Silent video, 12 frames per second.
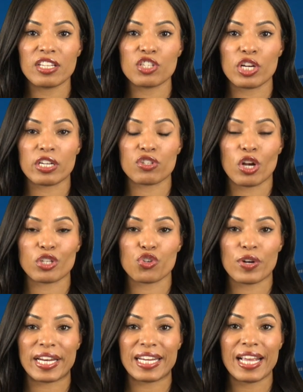The shares are
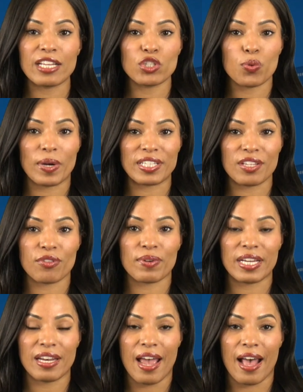trading at
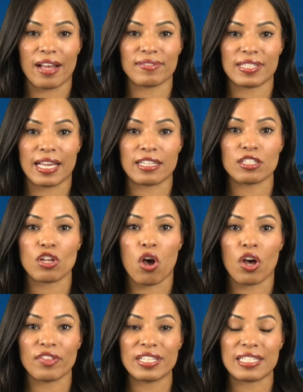23.5 cents
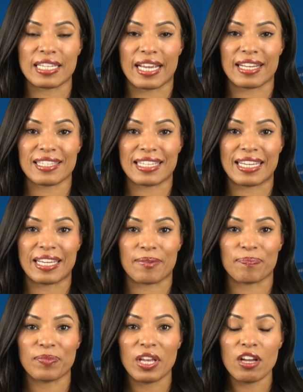on the
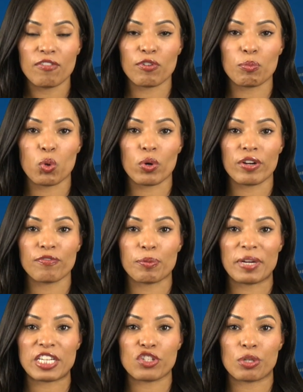CSE. For more
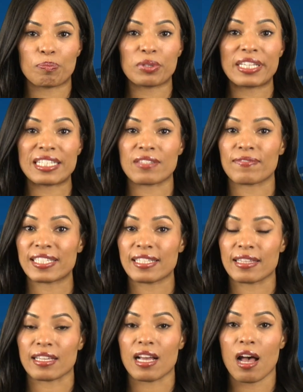information, please
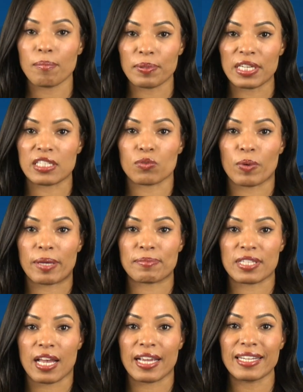visit the company's
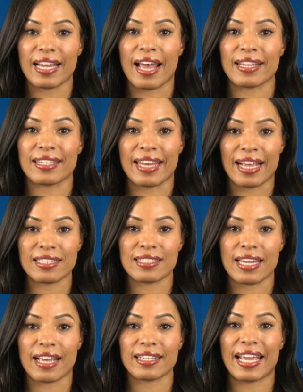website at
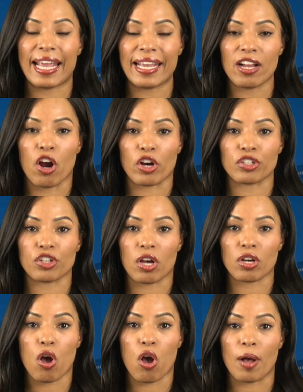
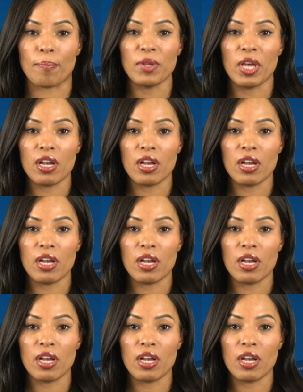nextechar.com.